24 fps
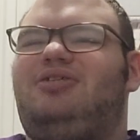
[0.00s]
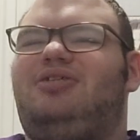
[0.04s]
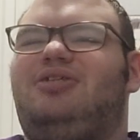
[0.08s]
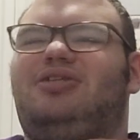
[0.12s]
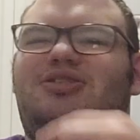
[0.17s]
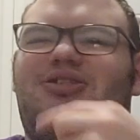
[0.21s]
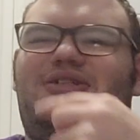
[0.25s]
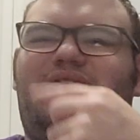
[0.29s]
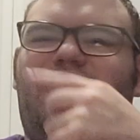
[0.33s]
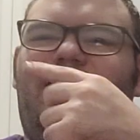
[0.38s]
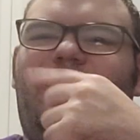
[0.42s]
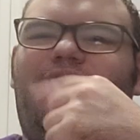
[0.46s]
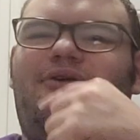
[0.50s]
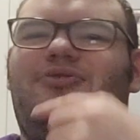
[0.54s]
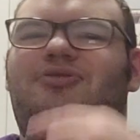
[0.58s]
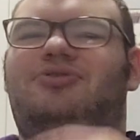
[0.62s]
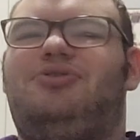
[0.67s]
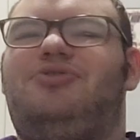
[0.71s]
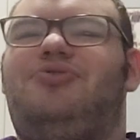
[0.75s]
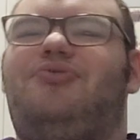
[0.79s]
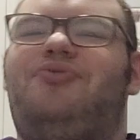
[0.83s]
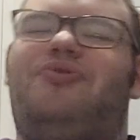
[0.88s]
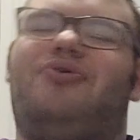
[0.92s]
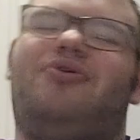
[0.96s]
and the
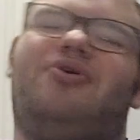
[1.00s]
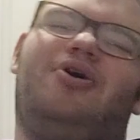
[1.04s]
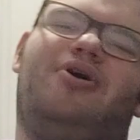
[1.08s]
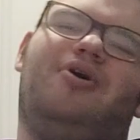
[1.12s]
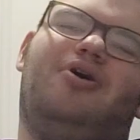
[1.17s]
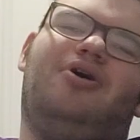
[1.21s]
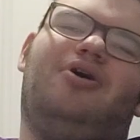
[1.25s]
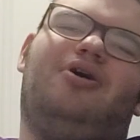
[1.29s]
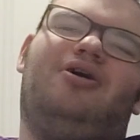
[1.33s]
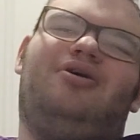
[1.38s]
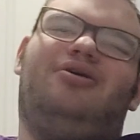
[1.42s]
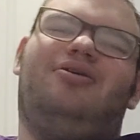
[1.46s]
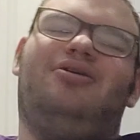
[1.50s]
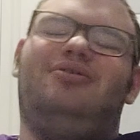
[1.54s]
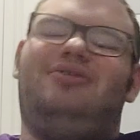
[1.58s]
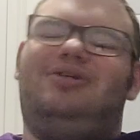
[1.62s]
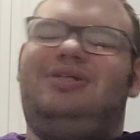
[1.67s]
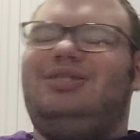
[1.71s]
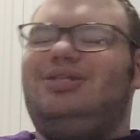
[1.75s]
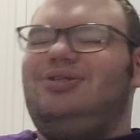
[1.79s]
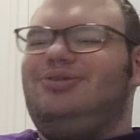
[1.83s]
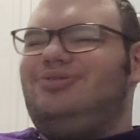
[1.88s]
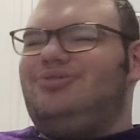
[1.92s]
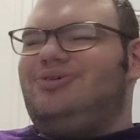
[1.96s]
snaggletooth.
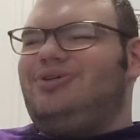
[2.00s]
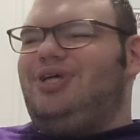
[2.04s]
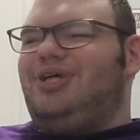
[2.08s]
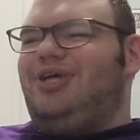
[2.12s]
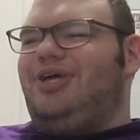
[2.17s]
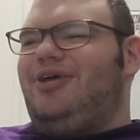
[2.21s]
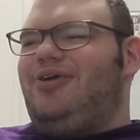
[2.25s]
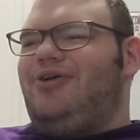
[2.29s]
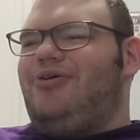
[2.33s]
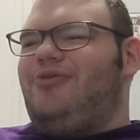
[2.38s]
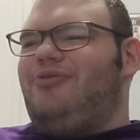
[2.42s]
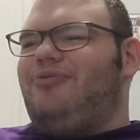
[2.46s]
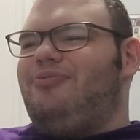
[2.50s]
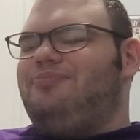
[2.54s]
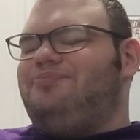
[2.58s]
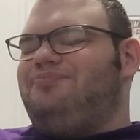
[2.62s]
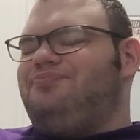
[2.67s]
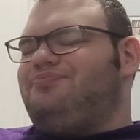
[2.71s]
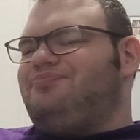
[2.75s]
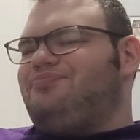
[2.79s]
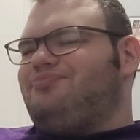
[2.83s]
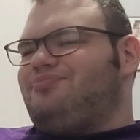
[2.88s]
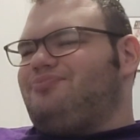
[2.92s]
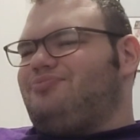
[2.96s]
She was really cute.
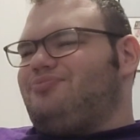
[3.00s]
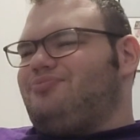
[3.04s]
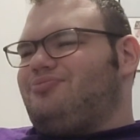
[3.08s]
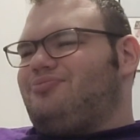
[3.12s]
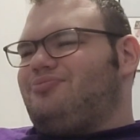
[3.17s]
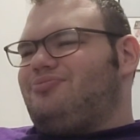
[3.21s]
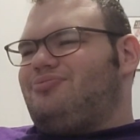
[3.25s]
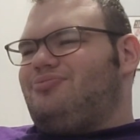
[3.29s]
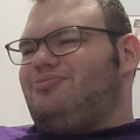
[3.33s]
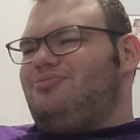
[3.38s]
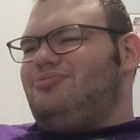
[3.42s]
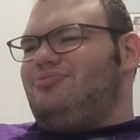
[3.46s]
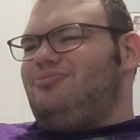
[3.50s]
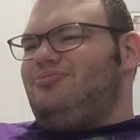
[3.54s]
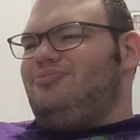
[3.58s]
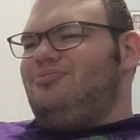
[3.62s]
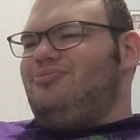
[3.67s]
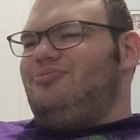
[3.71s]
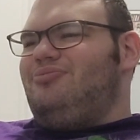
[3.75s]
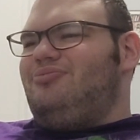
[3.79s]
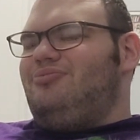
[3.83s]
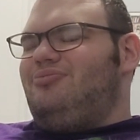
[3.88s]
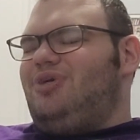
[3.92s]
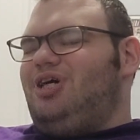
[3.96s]

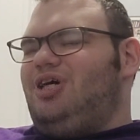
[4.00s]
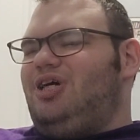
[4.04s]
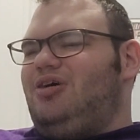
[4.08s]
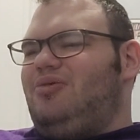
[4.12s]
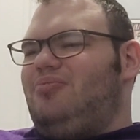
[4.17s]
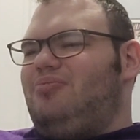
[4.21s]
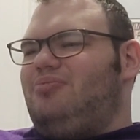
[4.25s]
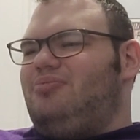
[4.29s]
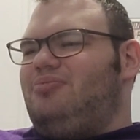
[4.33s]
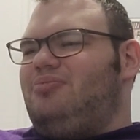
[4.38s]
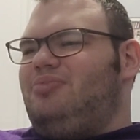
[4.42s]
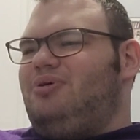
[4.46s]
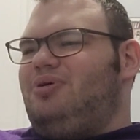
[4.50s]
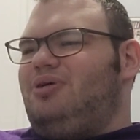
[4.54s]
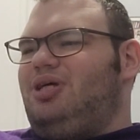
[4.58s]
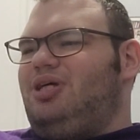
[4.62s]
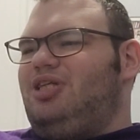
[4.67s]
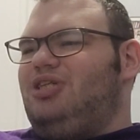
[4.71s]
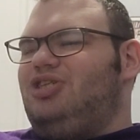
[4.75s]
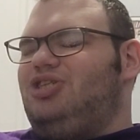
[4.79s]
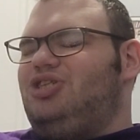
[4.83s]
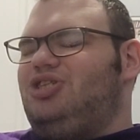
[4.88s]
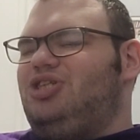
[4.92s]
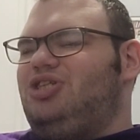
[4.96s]
And
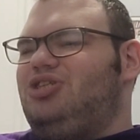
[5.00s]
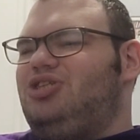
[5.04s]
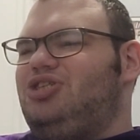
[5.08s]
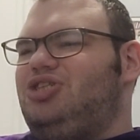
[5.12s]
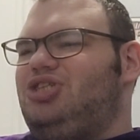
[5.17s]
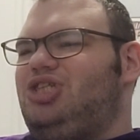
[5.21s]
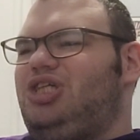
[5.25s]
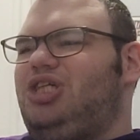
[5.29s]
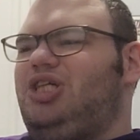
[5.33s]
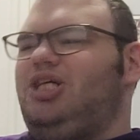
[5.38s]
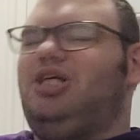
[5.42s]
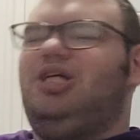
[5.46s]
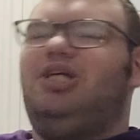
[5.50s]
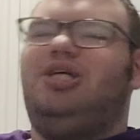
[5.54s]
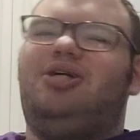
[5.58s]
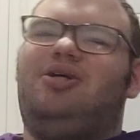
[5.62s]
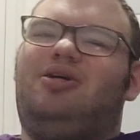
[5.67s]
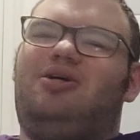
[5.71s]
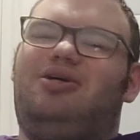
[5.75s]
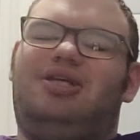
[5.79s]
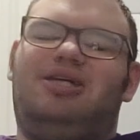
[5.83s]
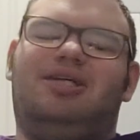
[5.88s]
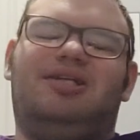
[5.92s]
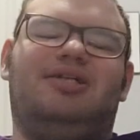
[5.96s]
Shinji,
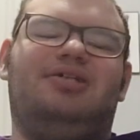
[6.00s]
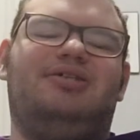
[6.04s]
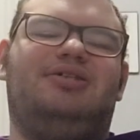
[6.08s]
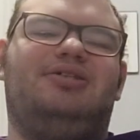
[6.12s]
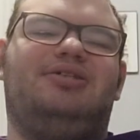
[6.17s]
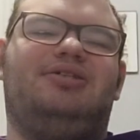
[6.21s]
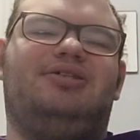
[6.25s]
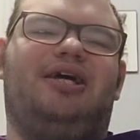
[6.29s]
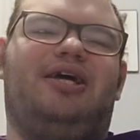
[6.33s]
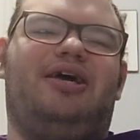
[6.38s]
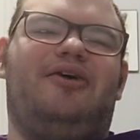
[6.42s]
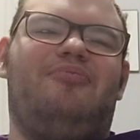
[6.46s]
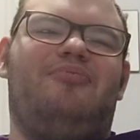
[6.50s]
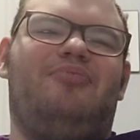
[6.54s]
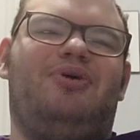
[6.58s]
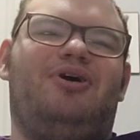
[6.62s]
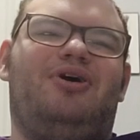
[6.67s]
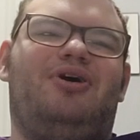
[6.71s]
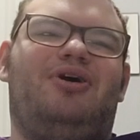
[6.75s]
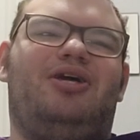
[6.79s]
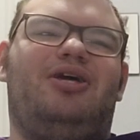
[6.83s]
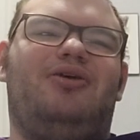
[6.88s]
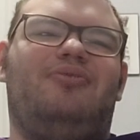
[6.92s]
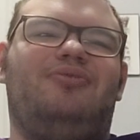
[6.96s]
I think that's his name.
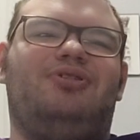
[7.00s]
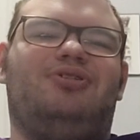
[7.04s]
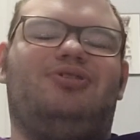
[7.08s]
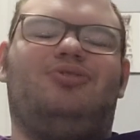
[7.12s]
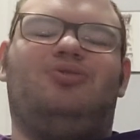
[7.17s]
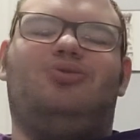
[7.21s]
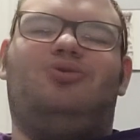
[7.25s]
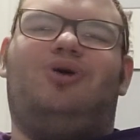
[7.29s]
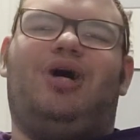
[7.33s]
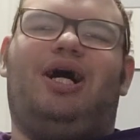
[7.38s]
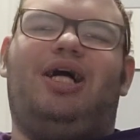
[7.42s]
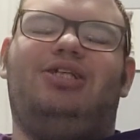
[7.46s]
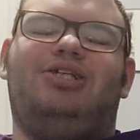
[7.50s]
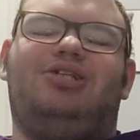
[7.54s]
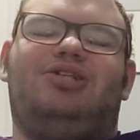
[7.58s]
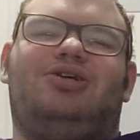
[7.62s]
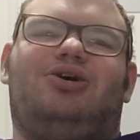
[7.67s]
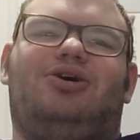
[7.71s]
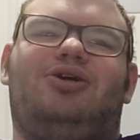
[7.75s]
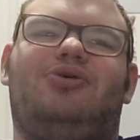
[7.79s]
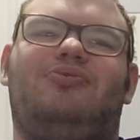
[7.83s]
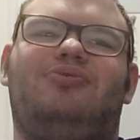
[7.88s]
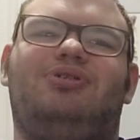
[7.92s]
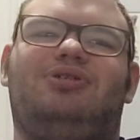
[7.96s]
He was cool. I just
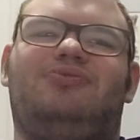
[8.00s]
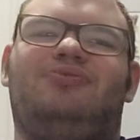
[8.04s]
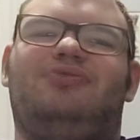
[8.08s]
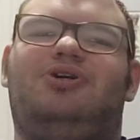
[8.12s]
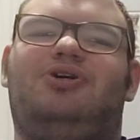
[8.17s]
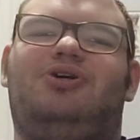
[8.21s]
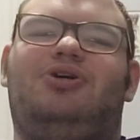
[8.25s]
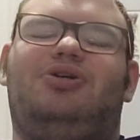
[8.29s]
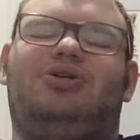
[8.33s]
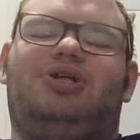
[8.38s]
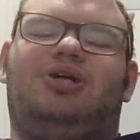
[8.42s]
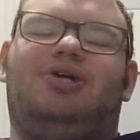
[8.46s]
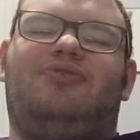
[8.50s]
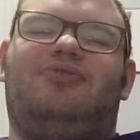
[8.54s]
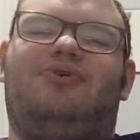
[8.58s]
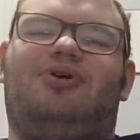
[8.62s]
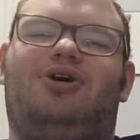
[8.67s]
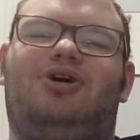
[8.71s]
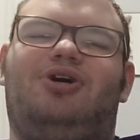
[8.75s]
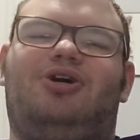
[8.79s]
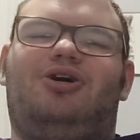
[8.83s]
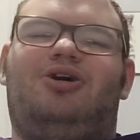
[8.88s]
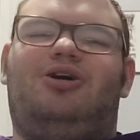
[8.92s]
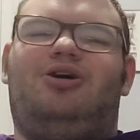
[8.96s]
thought he was a villain. Like for
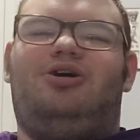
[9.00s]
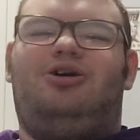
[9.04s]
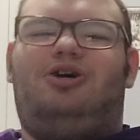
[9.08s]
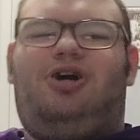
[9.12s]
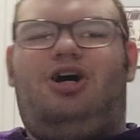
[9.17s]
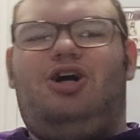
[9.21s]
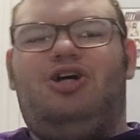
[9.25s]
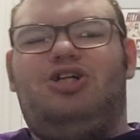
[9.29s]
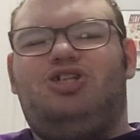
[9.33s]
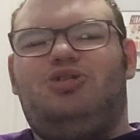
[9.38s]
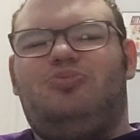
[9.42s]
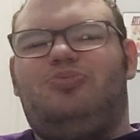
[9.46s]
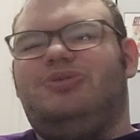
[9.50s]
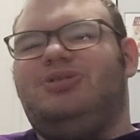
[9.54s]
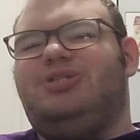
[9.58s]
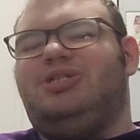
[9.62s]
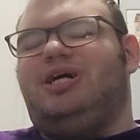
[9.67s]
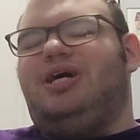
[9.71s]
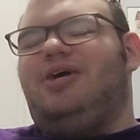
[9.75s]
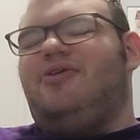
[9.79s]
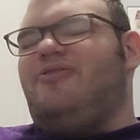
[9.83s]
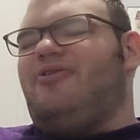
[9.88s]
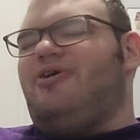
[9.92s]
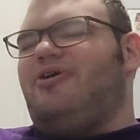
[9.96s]
her, 100%,
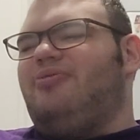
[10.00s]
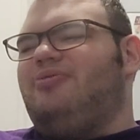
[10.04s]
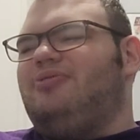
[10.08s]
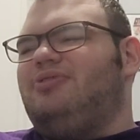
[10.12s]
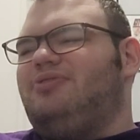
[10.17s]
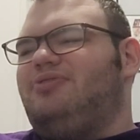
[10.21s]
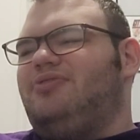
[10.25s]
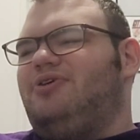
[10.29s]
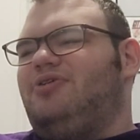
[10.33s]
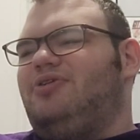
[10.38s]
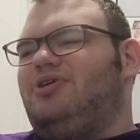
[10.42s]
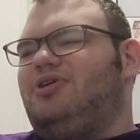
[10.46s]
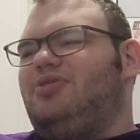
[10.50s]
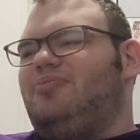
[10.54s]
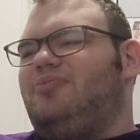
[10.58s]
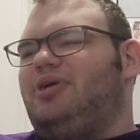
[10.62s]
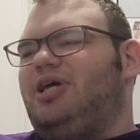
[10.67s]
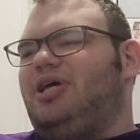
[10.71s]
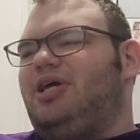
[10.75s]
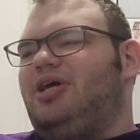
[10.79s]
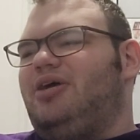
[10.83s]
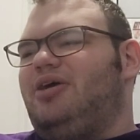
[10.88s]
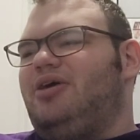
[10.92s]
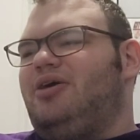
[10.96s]
I thought he was a villain in the
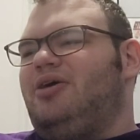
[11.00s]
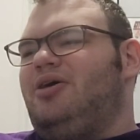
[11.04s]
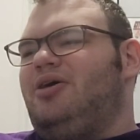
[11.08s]
beginning.